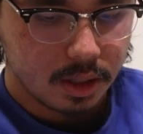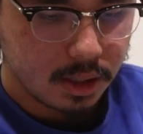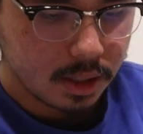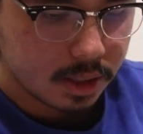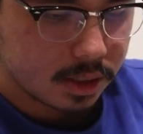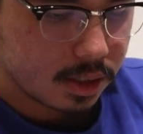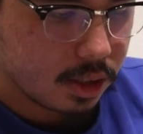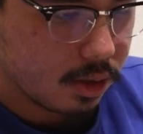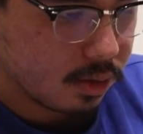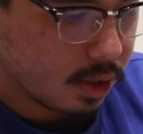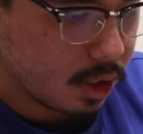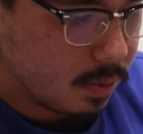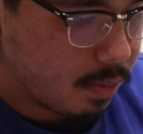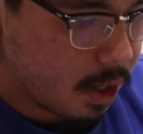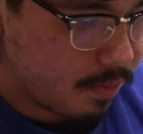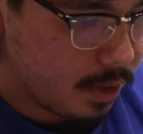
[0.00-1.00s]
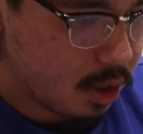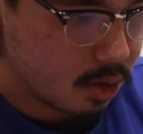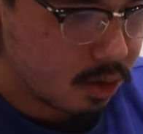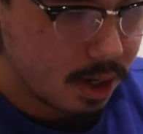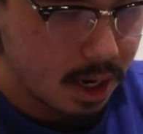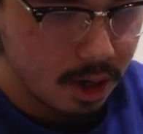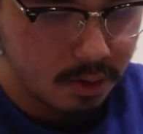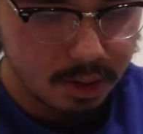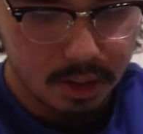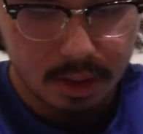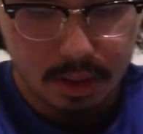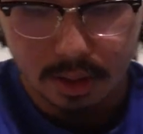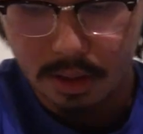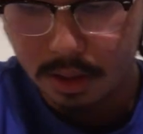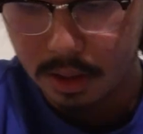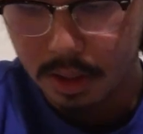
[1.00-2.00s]
Let's turn this puppy around.
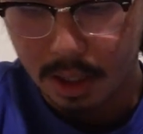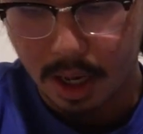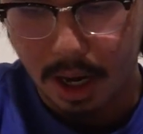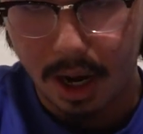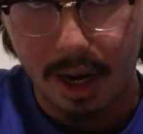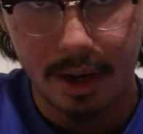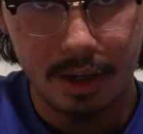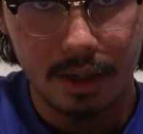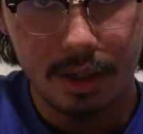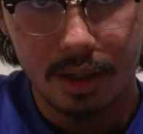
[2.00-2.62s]
All right.